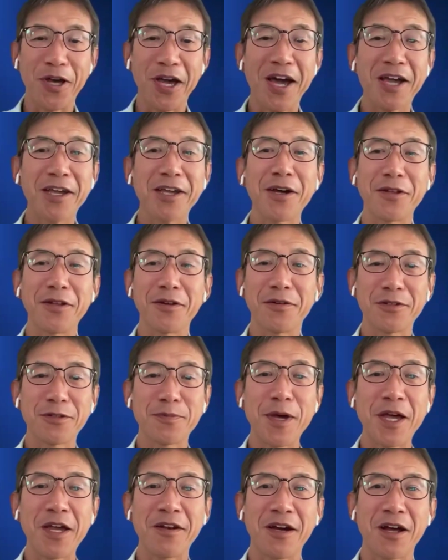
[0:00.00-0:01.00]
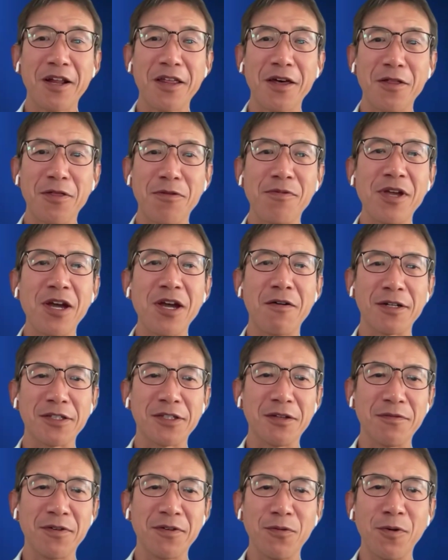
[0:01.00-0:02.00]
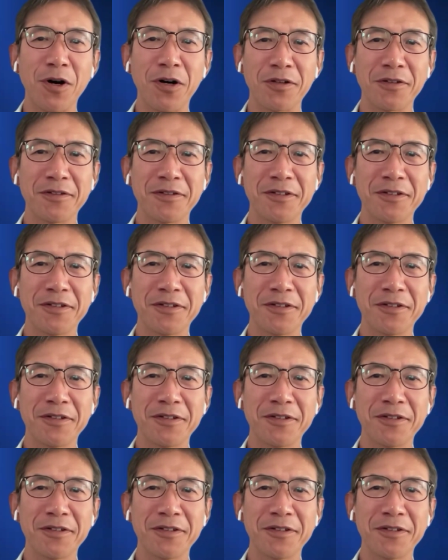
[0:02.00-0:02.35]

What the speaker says: I can spend another 3 hours if you want.